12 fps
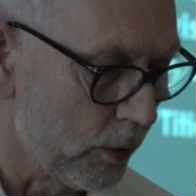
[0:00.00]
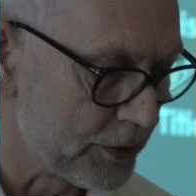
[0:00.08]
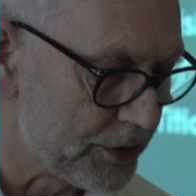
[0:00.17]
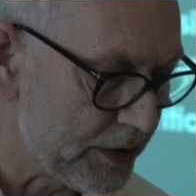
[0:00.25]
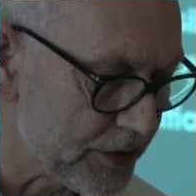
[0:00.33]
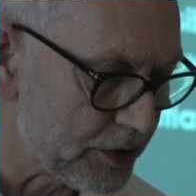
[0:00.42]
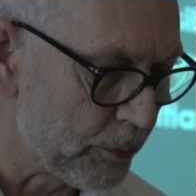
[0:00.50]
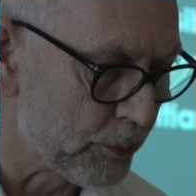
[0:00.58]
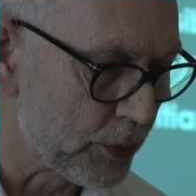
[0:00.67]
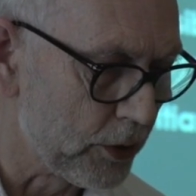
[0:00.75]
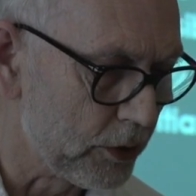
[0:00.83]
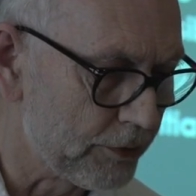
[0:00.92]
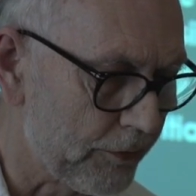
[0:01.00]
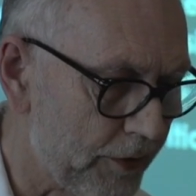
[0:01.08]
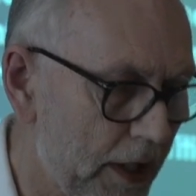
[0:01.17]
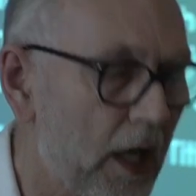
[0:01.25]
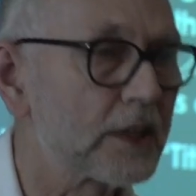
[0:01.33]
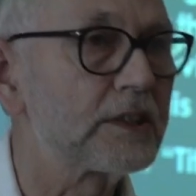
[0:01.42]
or disapprove of
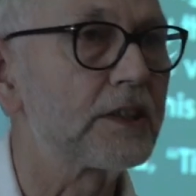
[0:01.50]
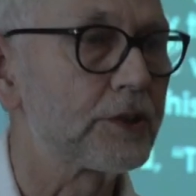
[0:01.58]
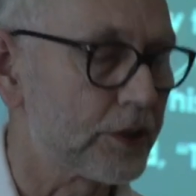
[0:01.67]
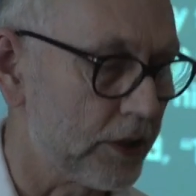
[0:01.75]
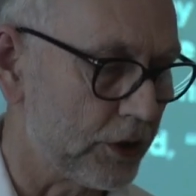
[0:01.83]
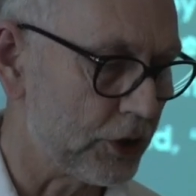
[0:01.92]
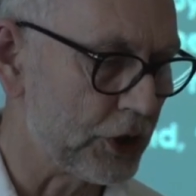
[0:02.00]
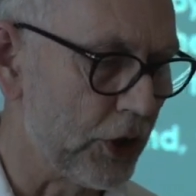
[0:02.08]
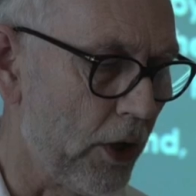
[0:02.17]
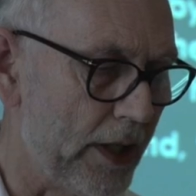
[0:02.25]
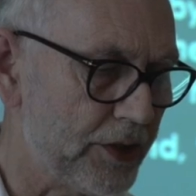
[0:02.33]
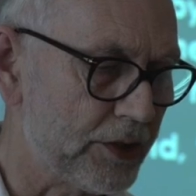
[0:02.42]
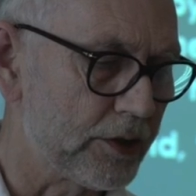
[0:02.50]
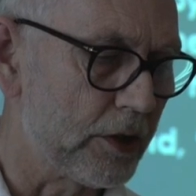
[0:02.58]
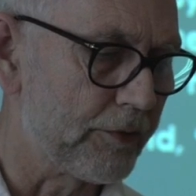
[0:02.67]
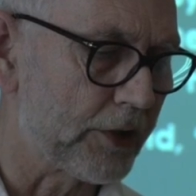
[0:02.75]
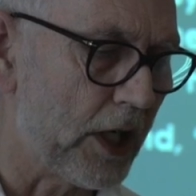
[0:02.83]
the artistic choice of